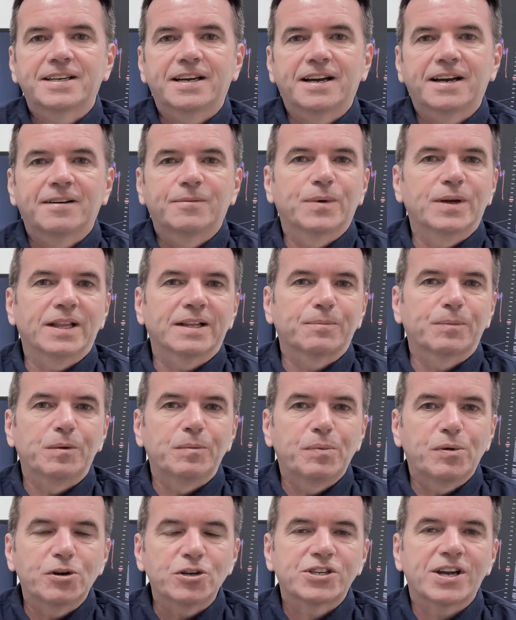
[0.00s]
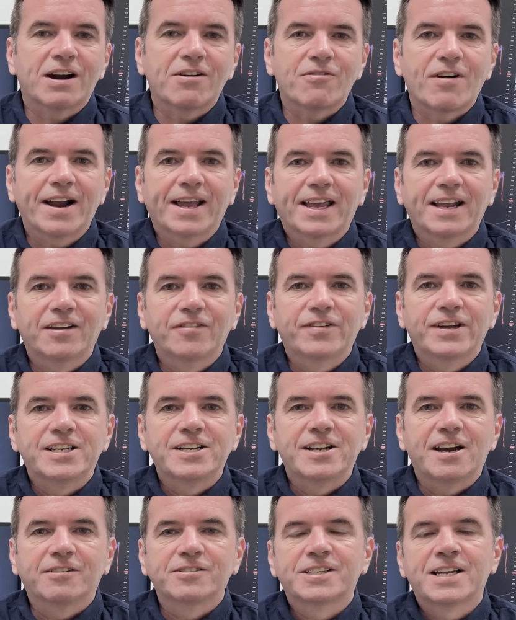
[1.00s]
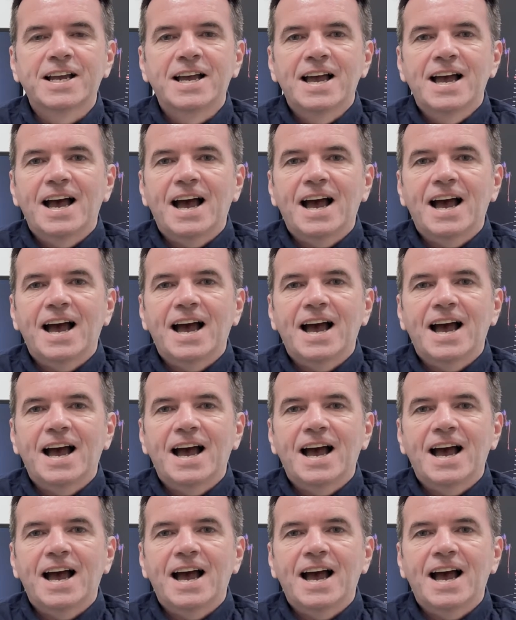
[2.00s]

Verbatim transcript: Uh, we'll, we'll, push out regular videos